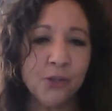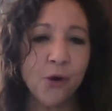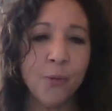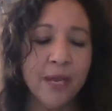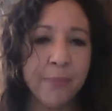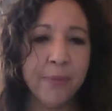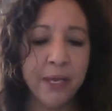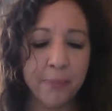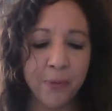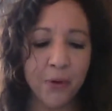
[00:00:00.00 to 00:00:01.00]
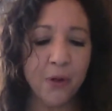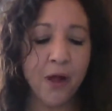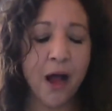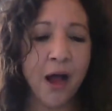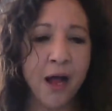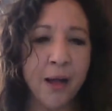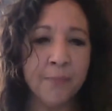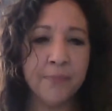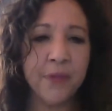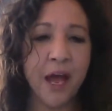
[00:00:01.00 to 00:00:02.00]

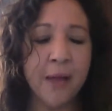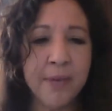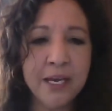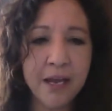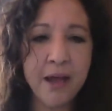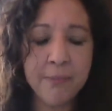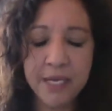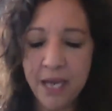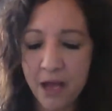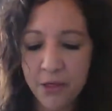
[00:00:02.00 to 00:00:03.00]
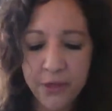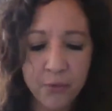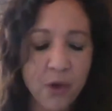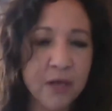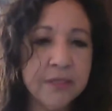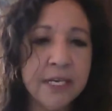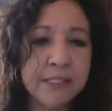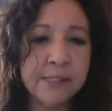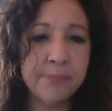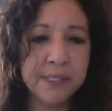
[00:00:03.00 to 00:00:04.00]
I'm in a health and
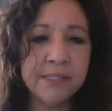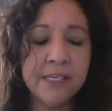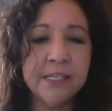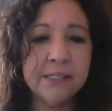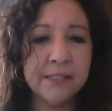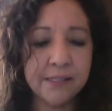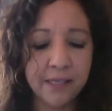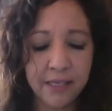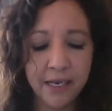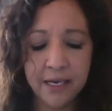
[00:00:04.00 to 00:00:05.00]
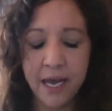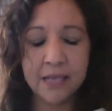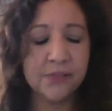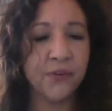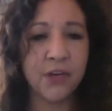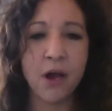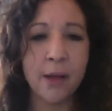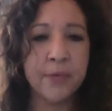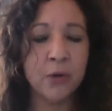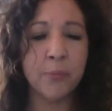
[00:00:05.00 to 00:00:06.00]
wellness business. It has
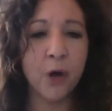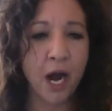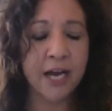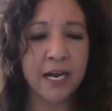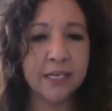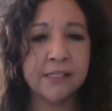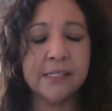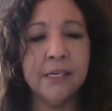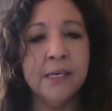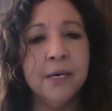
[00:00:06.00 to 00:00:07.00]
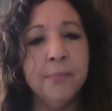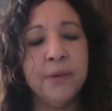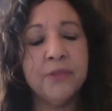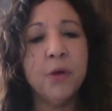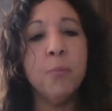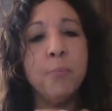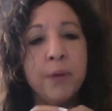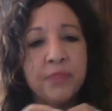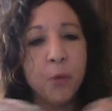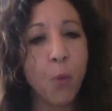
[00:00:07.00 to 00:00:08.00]
phenomenal products, but
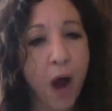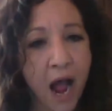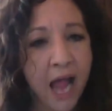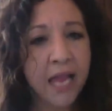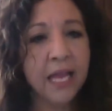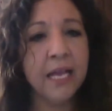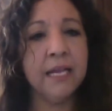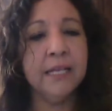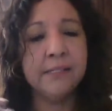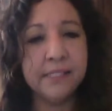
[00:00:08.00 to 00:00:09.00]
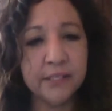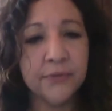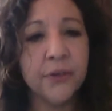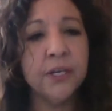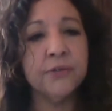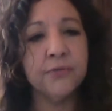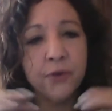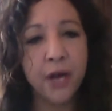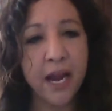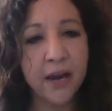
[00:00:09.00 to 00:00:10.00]
the why is different
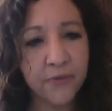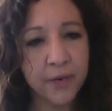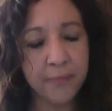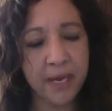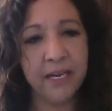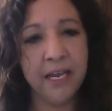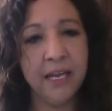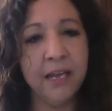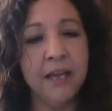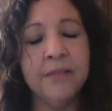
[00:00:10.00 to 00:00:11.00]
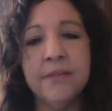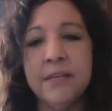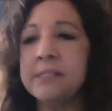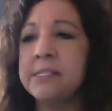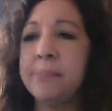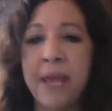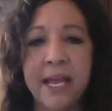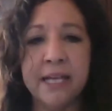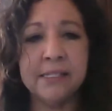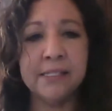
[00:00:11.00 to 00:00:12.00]
for everybody in this
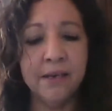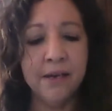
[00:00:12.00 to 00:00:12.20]
space.